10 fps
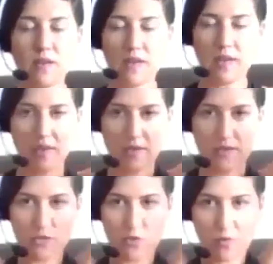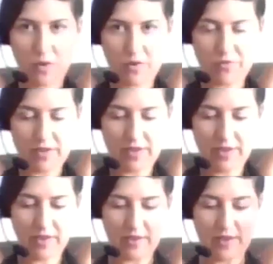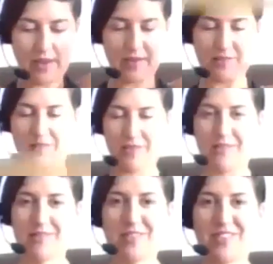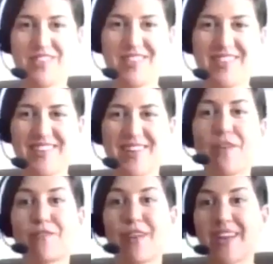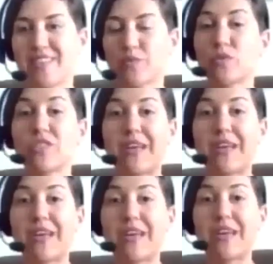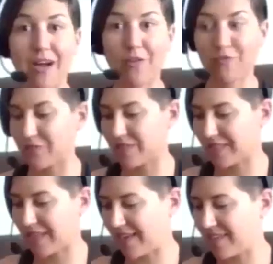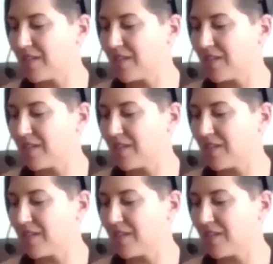And 12, and excellent. Good. All right, we're done with the dowel for today.